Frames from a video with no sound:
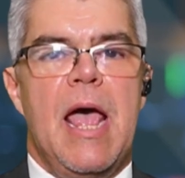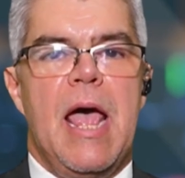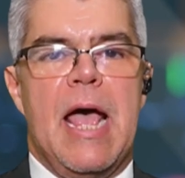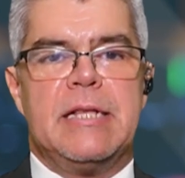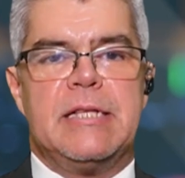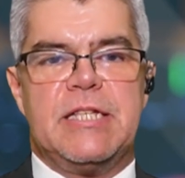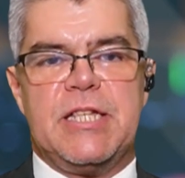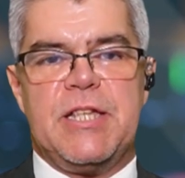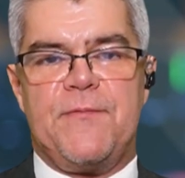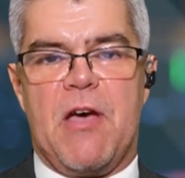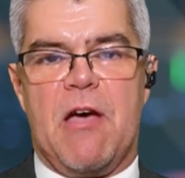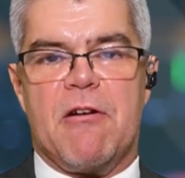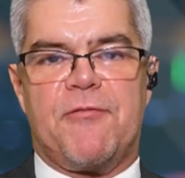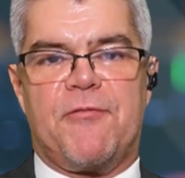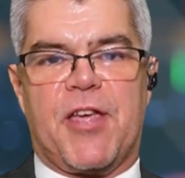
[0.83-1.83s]
Entity
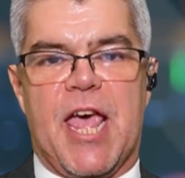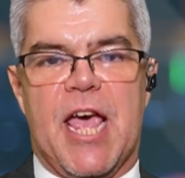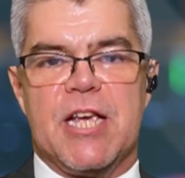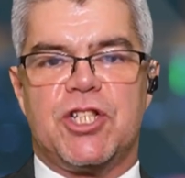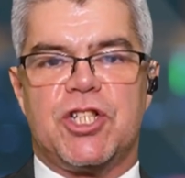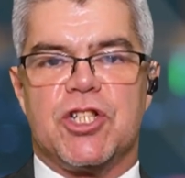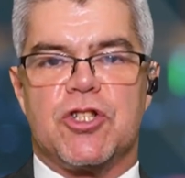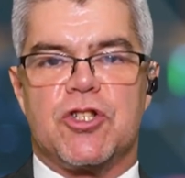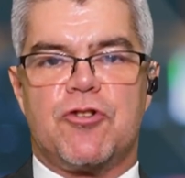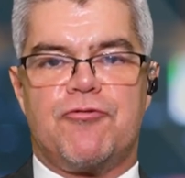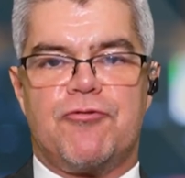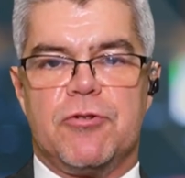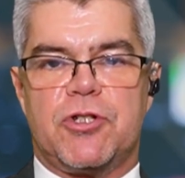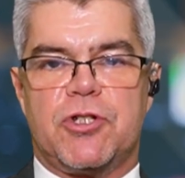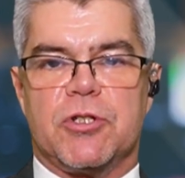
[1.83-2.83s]
verification is
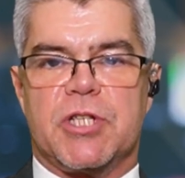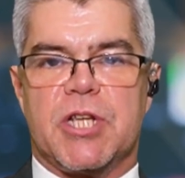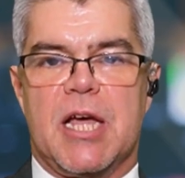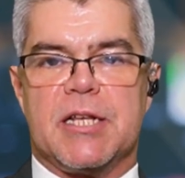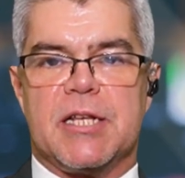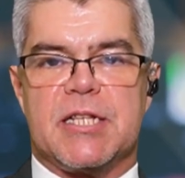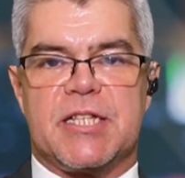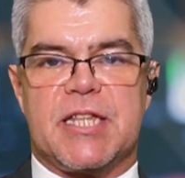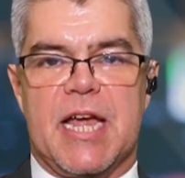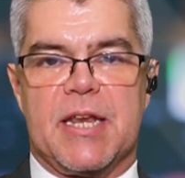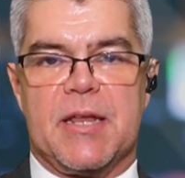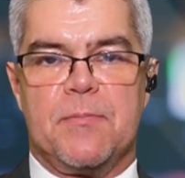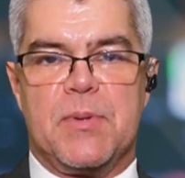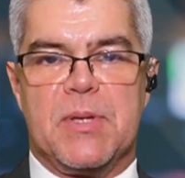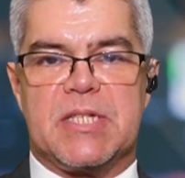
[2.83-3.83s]
crucial to
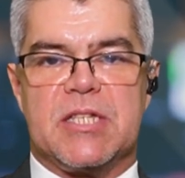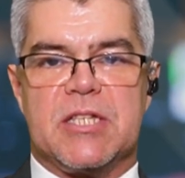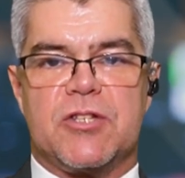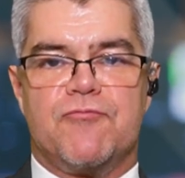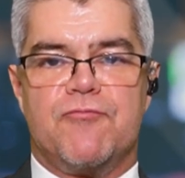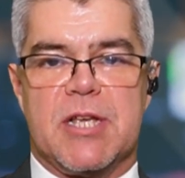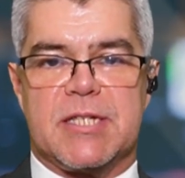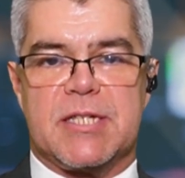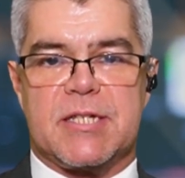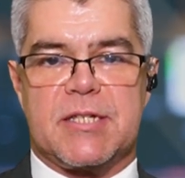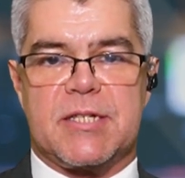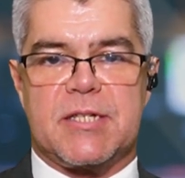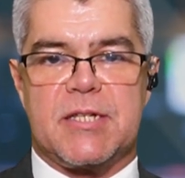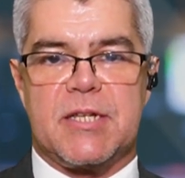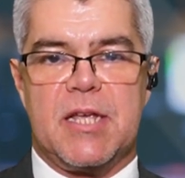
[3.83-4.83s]
understanding business
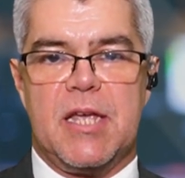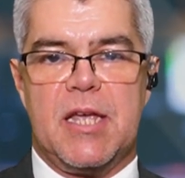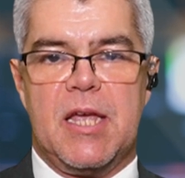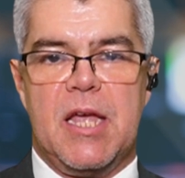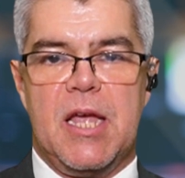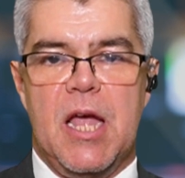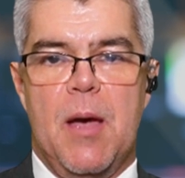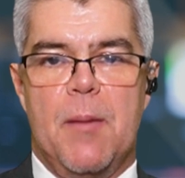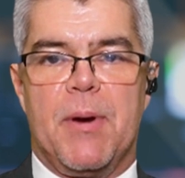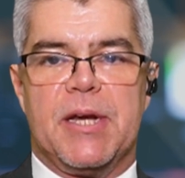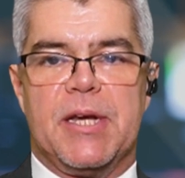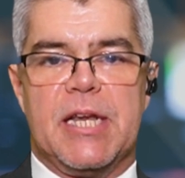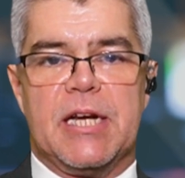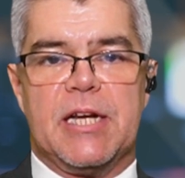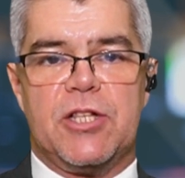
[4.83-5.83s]
risks,
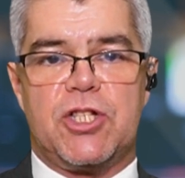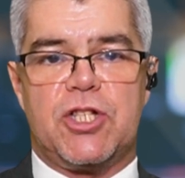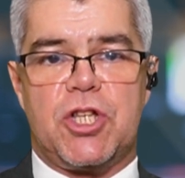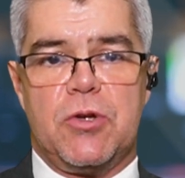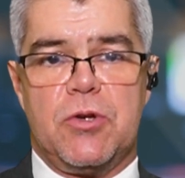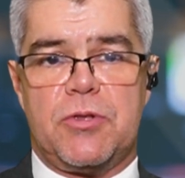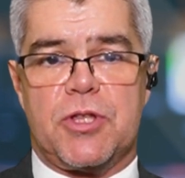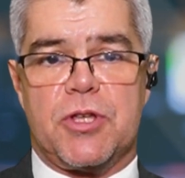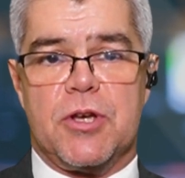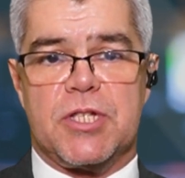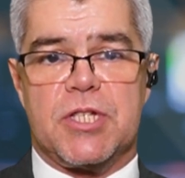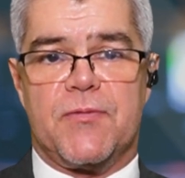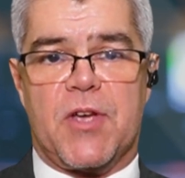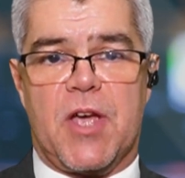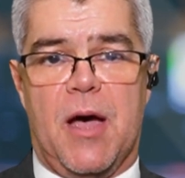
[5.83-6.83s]
but nearly
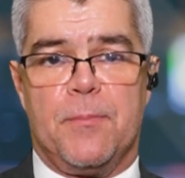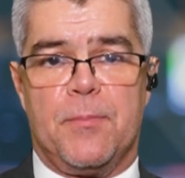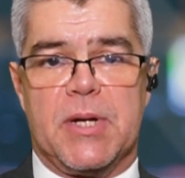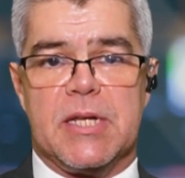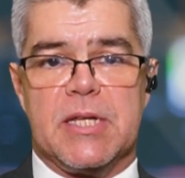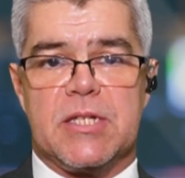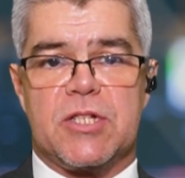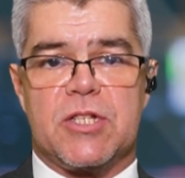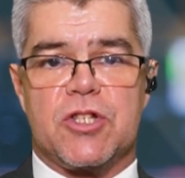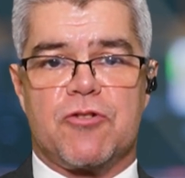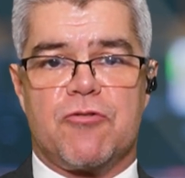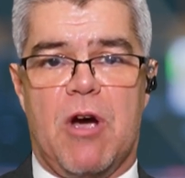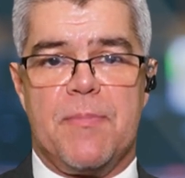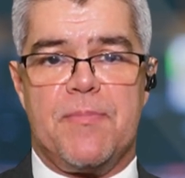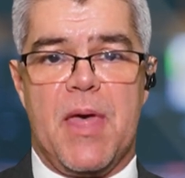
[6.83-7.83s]
2/3 of companies
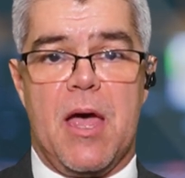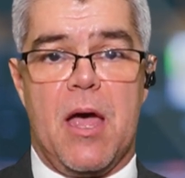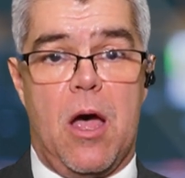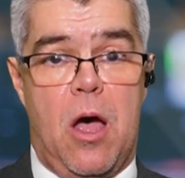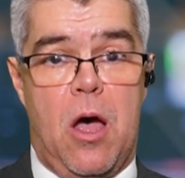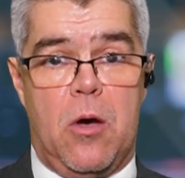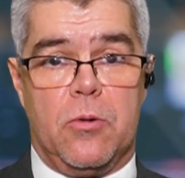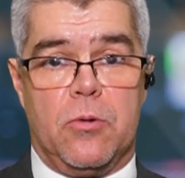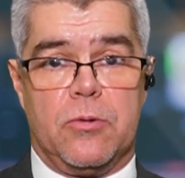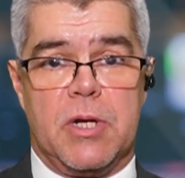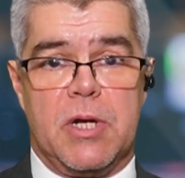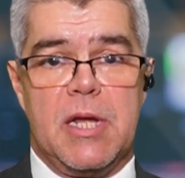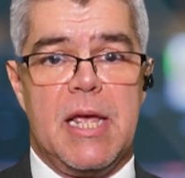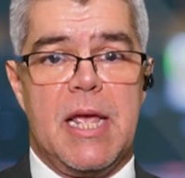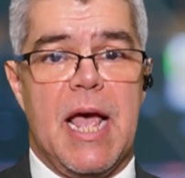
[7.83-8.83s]
describe their
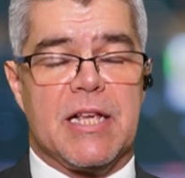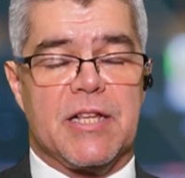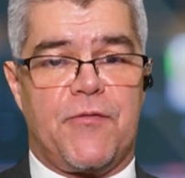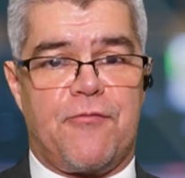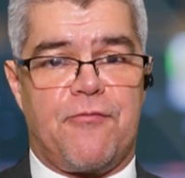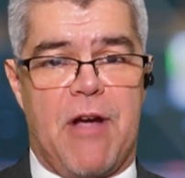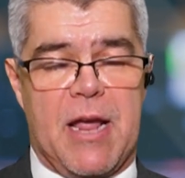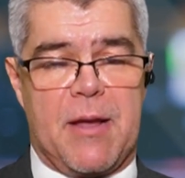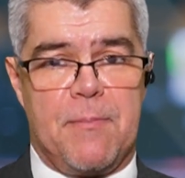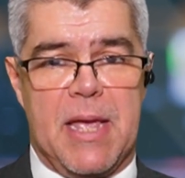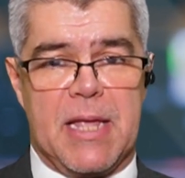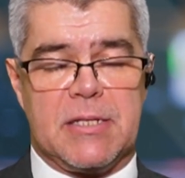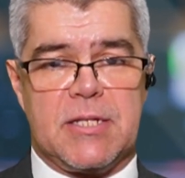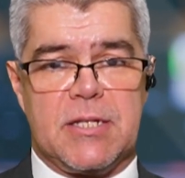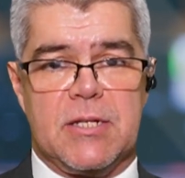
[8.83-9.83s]
own as
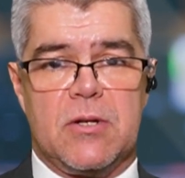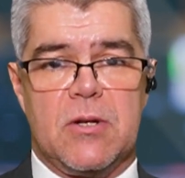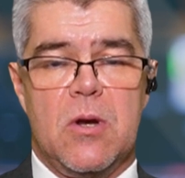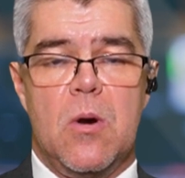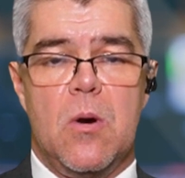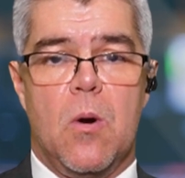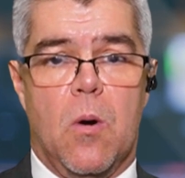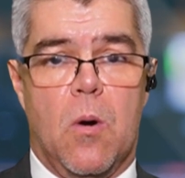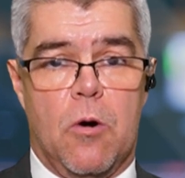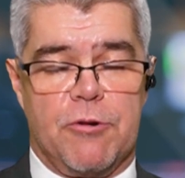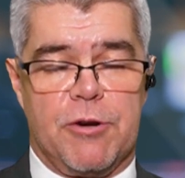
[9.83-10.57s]
fragmented or